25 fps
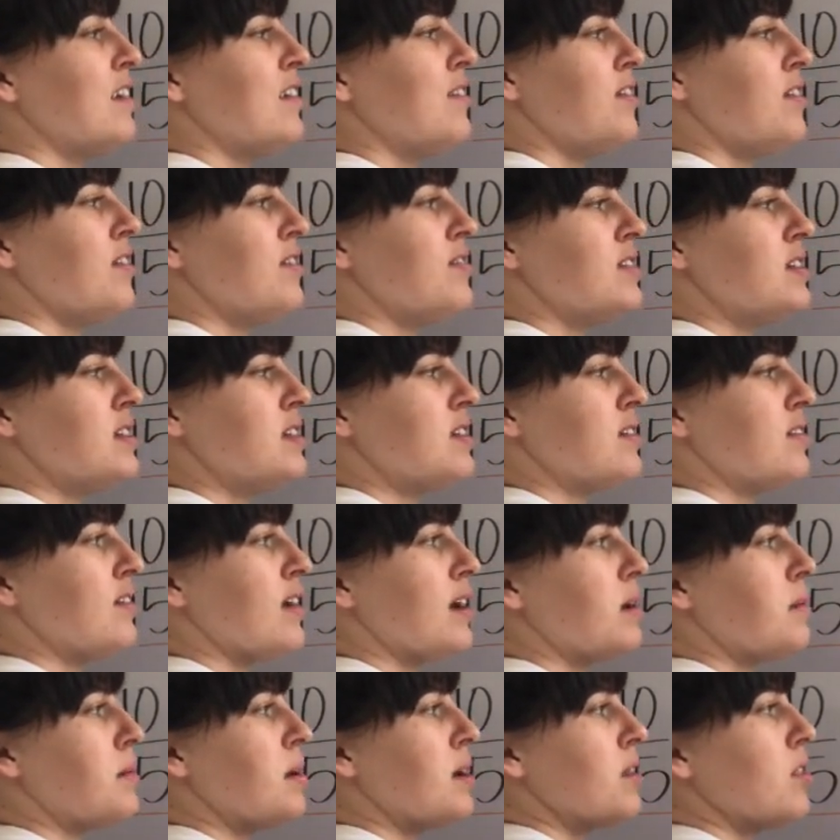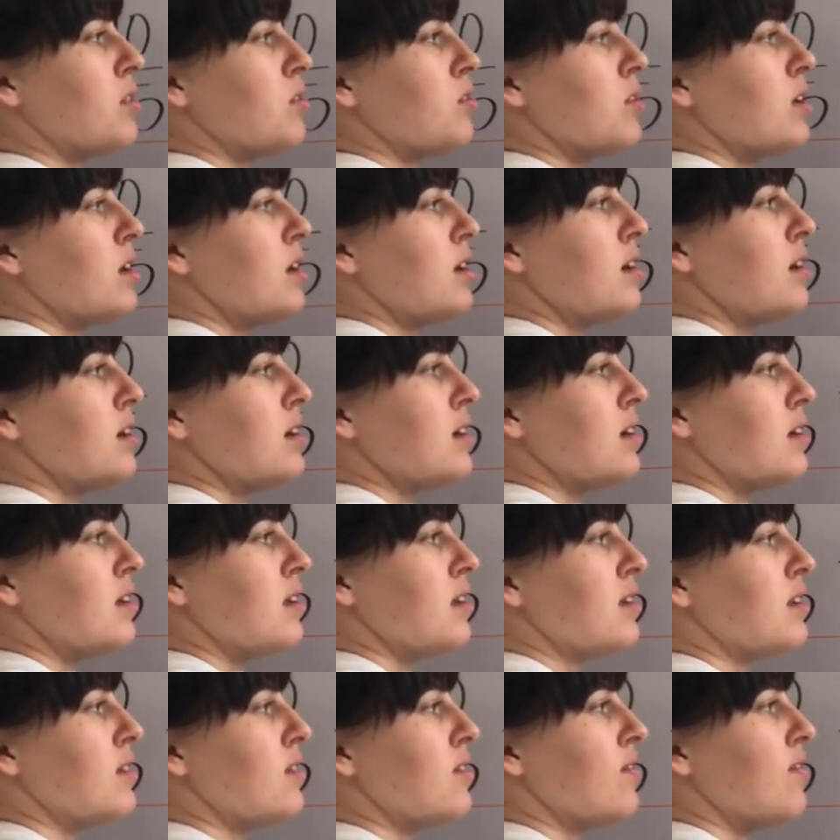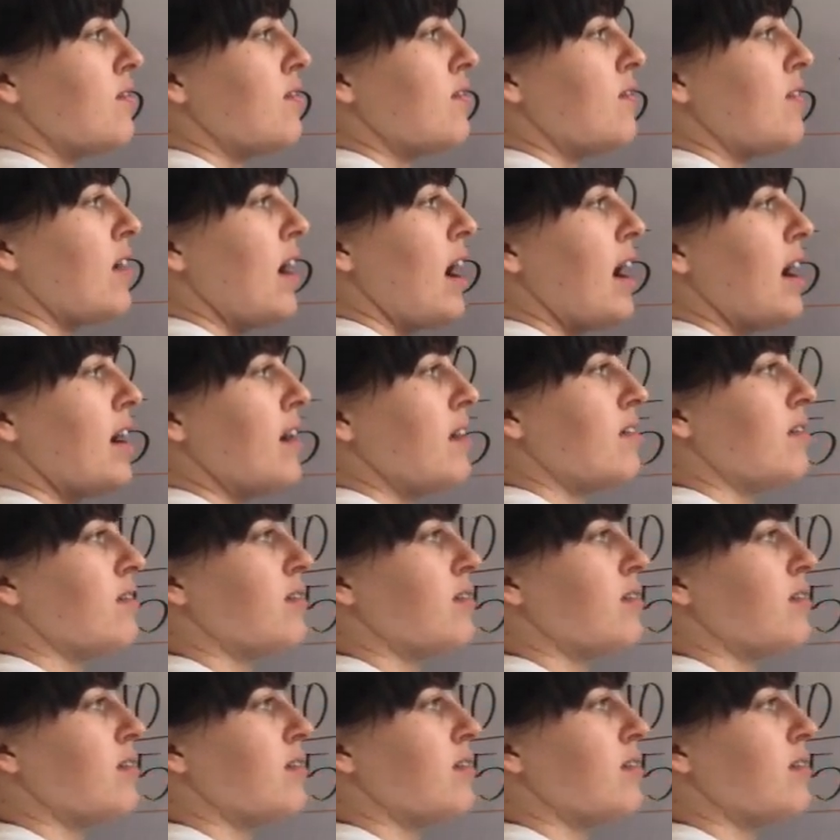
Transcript: 15 divided by 3 is 5.